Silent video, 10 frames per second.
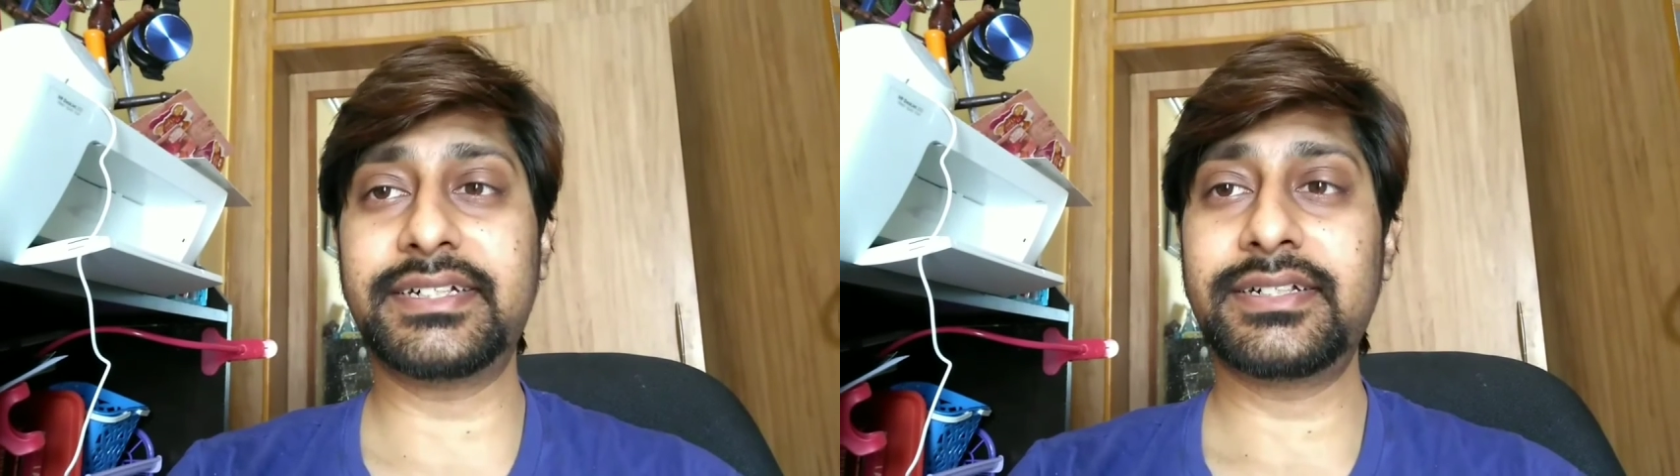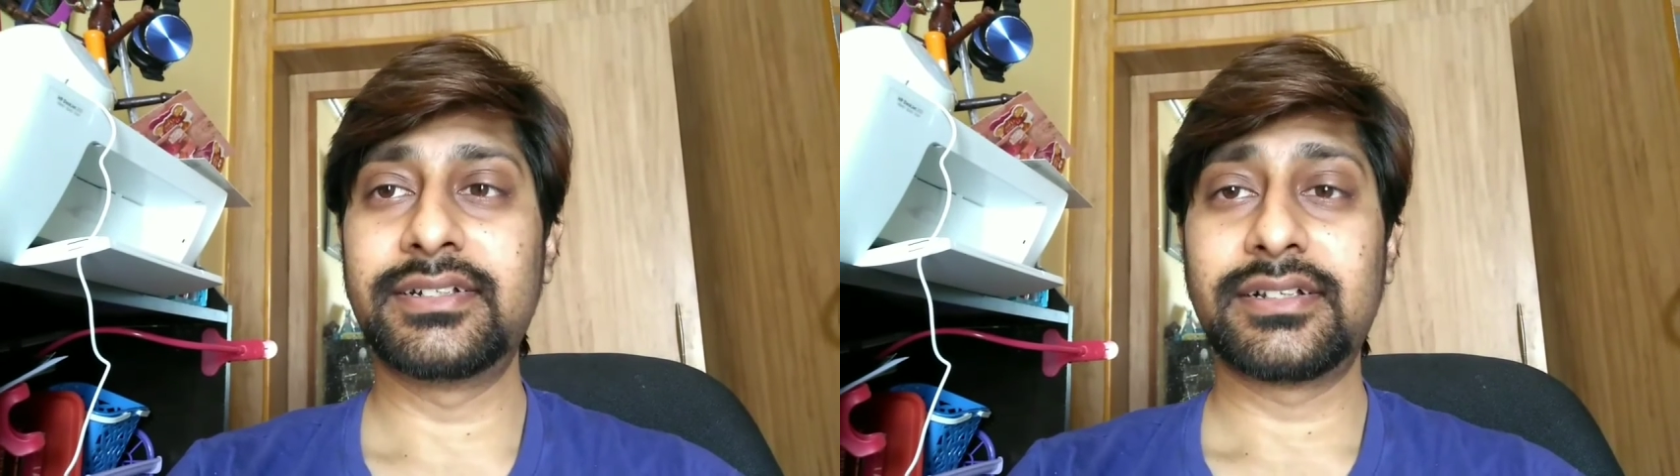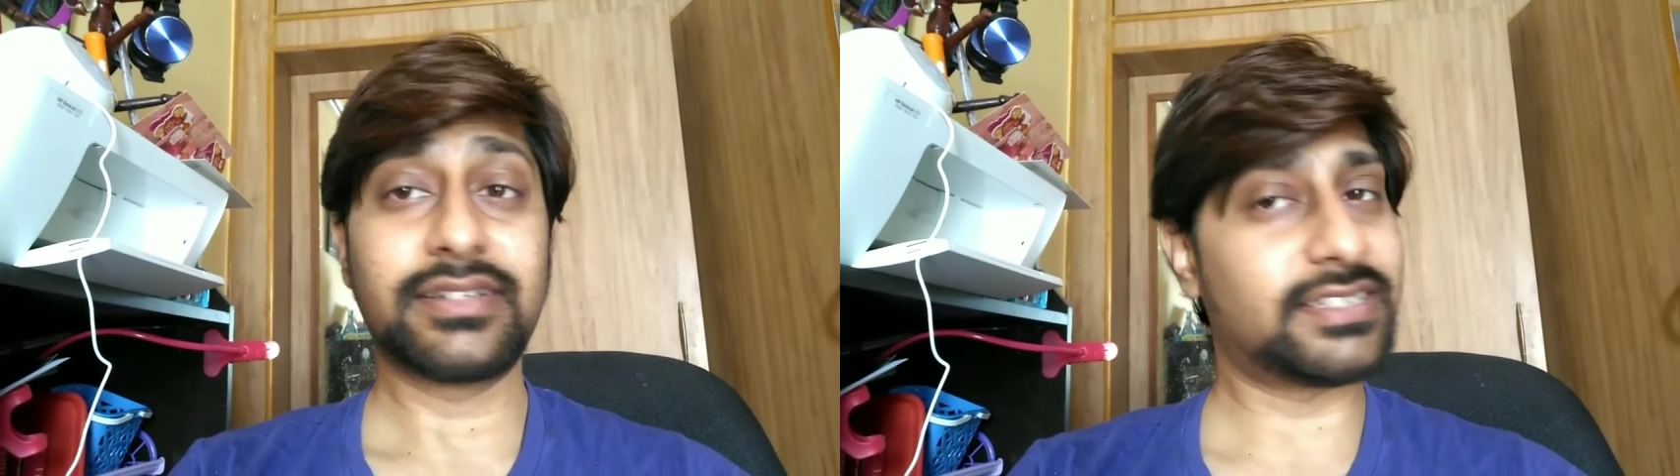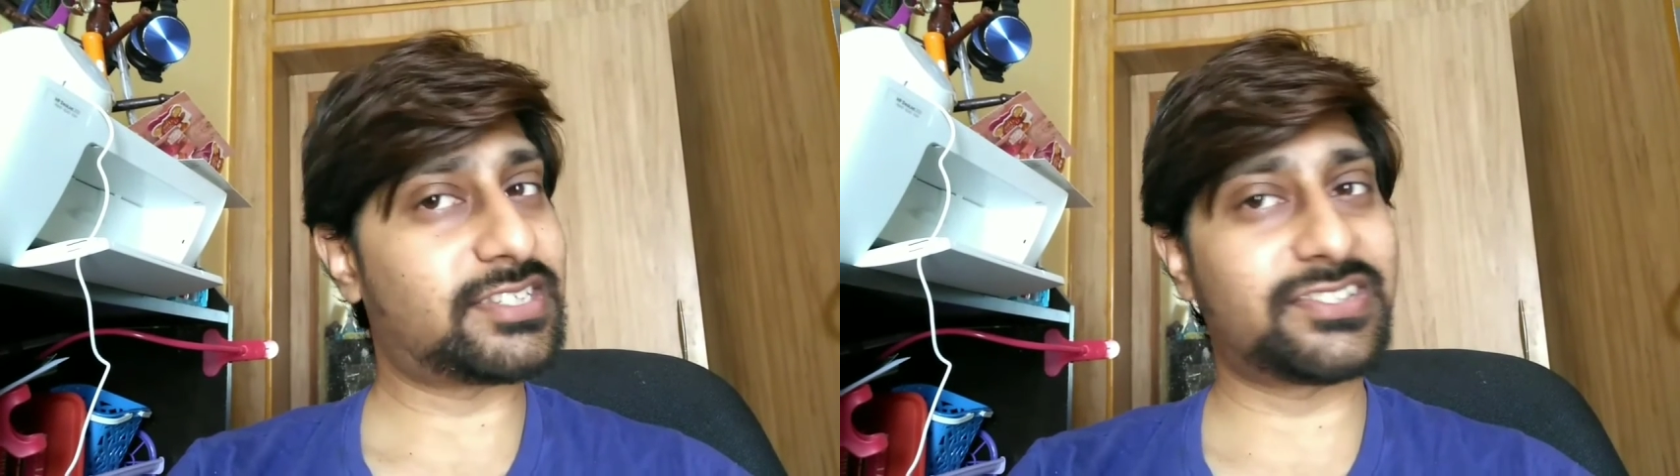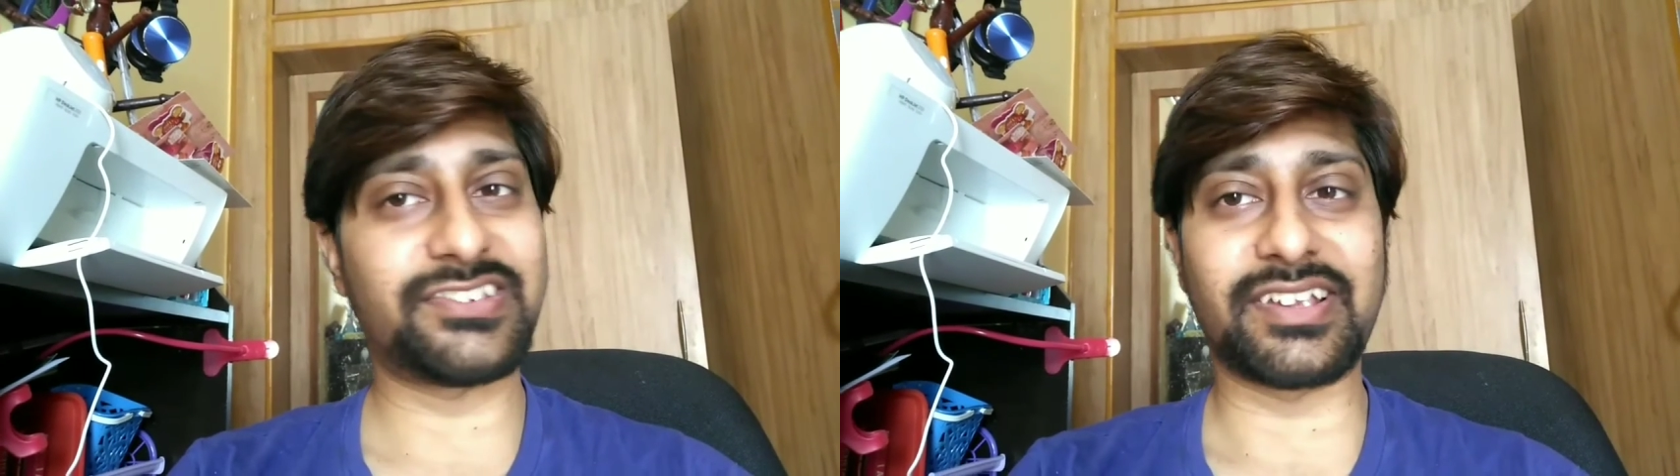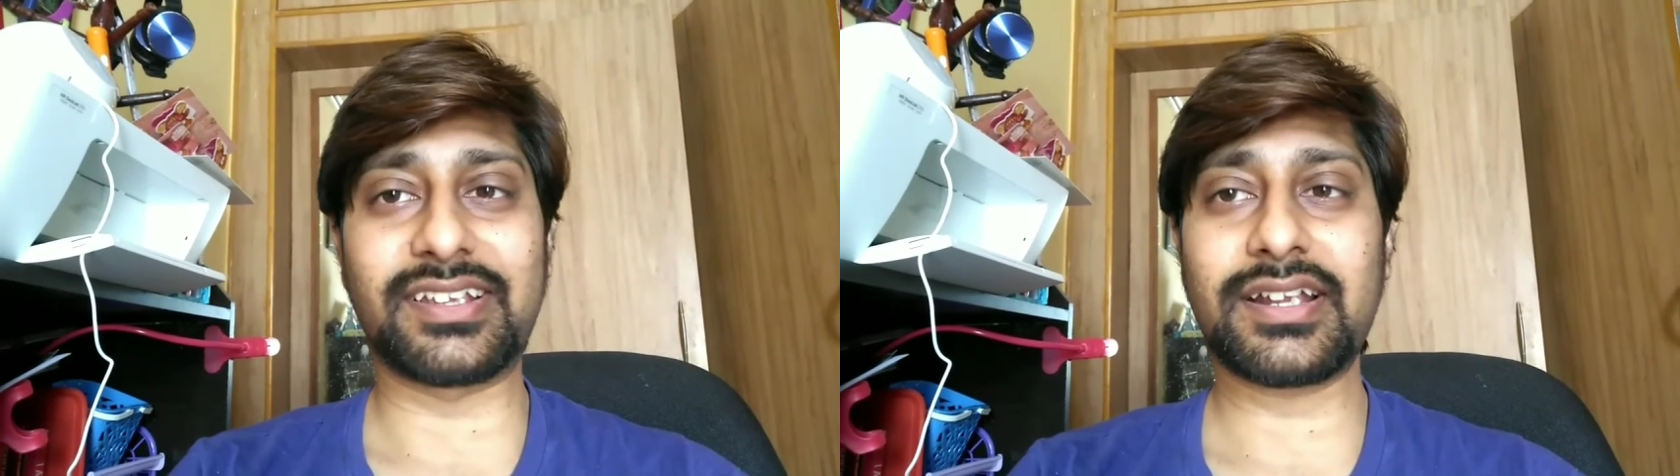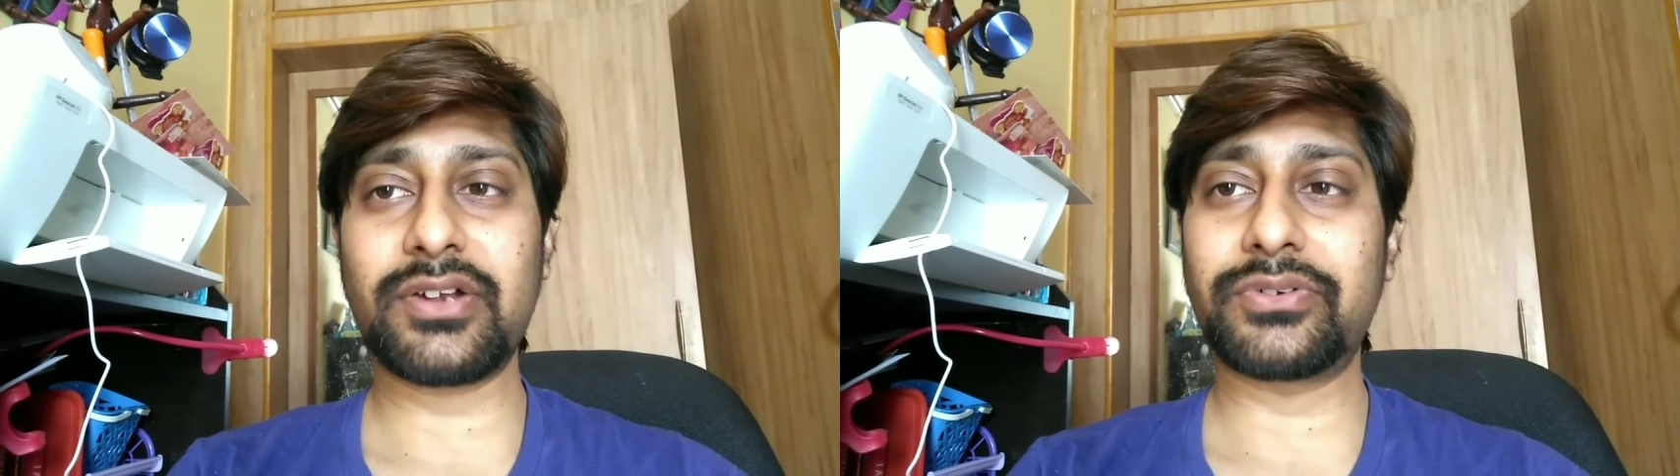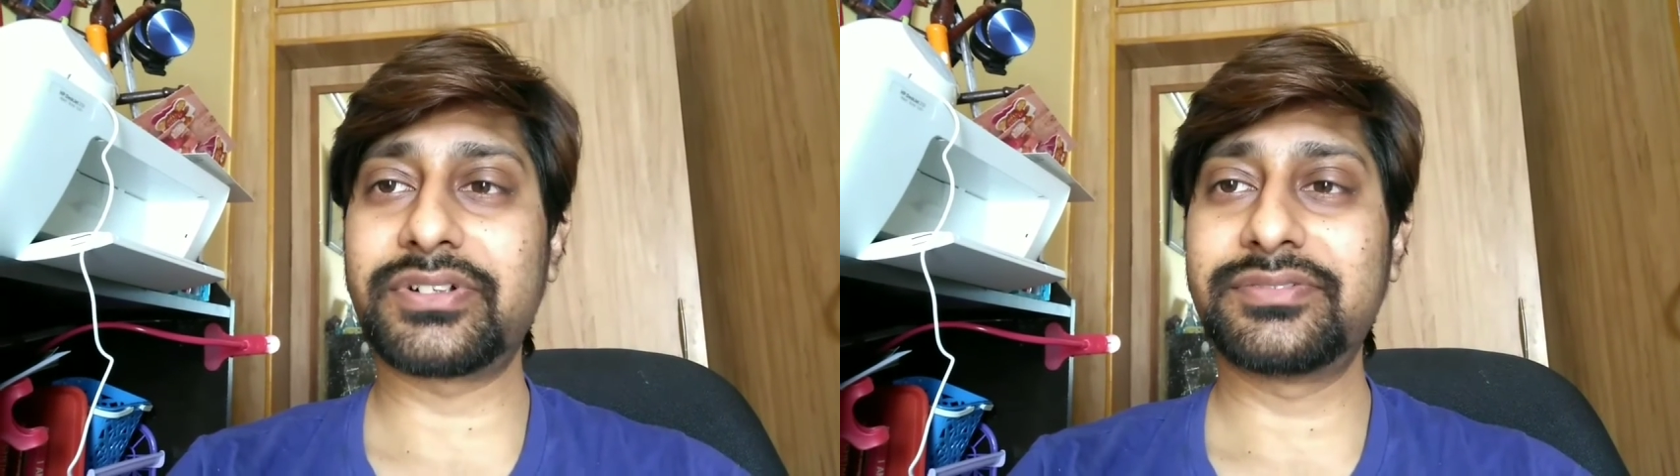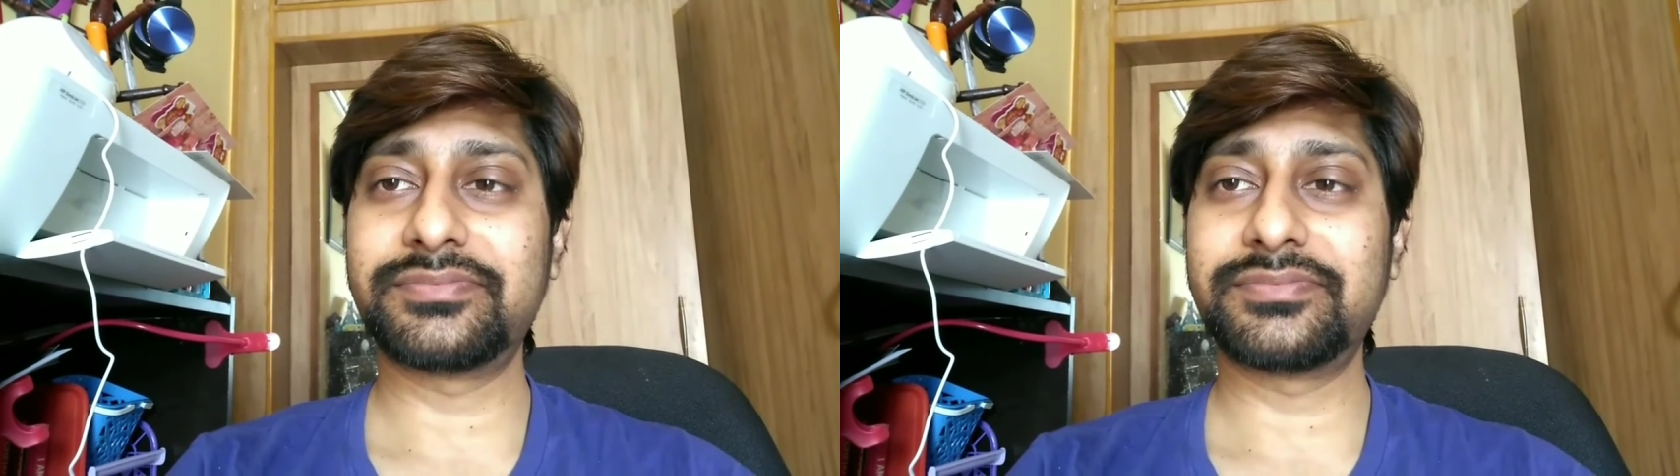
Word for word: it let's check that out